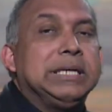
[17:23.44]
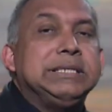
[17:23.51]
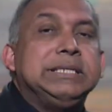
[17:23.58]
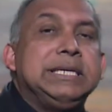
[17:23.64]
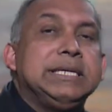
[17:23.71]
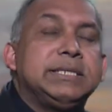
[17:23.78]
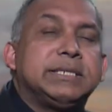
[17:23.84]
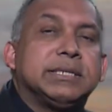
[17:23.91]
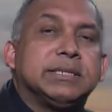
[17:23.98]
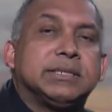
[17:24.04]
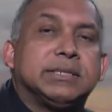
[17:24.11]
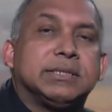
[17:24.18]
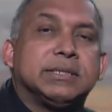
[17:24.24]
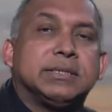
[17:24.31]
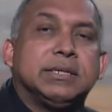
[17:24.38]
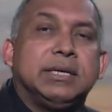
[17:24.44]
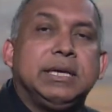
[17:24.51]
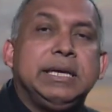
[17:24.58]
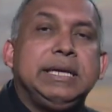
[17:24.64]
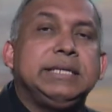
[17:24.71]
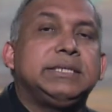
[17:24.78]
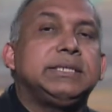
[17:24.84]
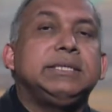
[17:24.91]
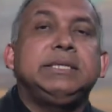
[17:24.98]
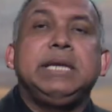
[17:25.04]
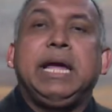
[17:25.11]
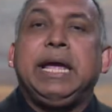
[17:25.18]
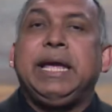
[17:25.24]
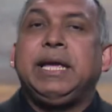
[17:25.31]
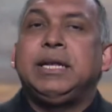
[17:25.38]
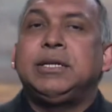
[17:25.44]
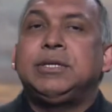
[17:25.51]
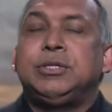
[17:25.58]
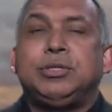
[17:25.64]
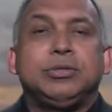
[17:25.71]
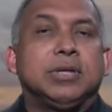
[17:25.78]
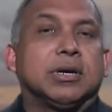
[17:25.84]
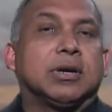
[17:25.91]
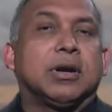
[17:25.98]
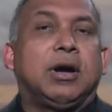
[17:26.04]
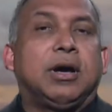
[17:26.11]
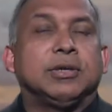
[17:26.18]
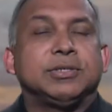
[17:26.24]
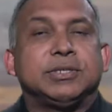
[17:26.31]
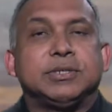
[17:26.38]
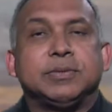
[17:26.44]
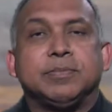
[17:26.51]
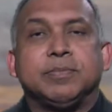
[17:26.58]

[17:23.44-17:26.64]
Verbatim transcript: Jesus is nailed to the cross.